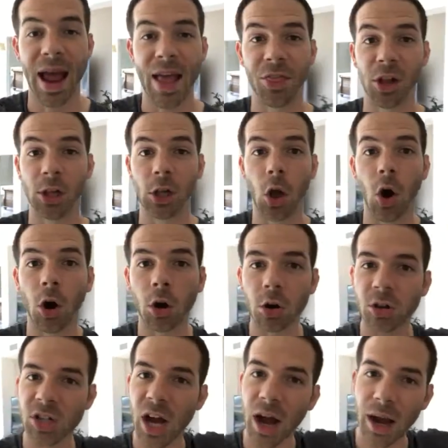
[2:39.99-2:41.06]
And the
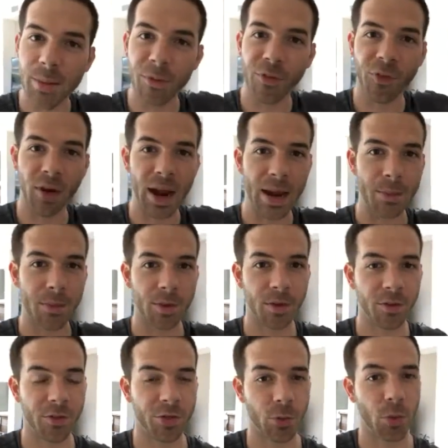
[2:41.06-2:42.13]
longer time frame
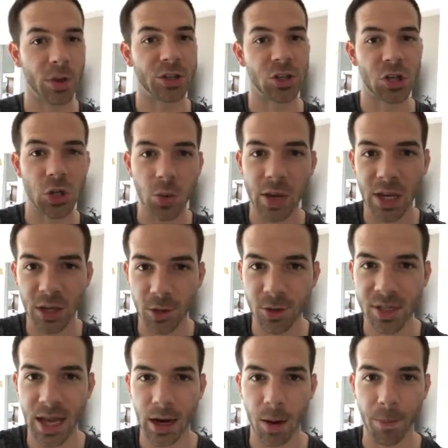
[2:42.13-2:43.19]
through which you can
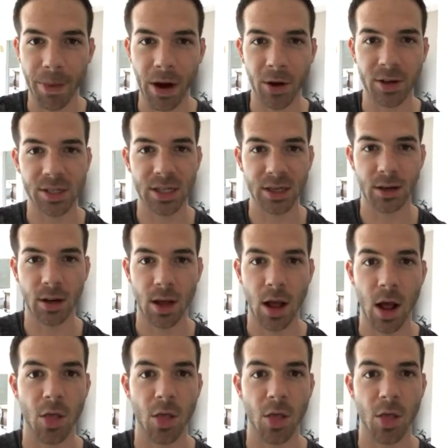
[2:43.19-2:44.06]
use that comparison,